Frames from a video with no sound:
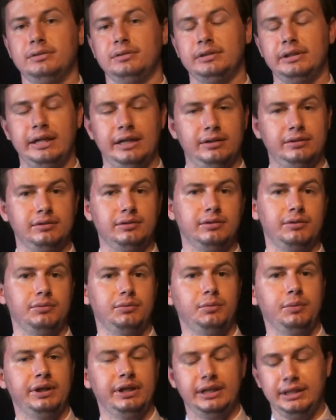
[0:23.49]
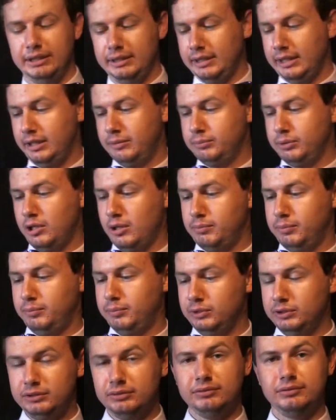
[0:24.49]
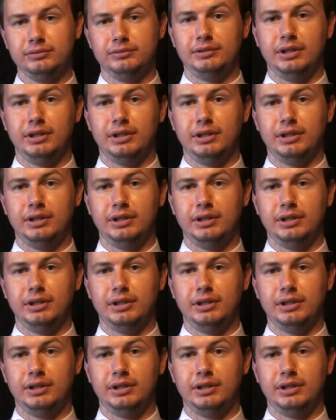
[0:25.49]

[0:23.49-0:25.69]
Now, when I blow up a balloon,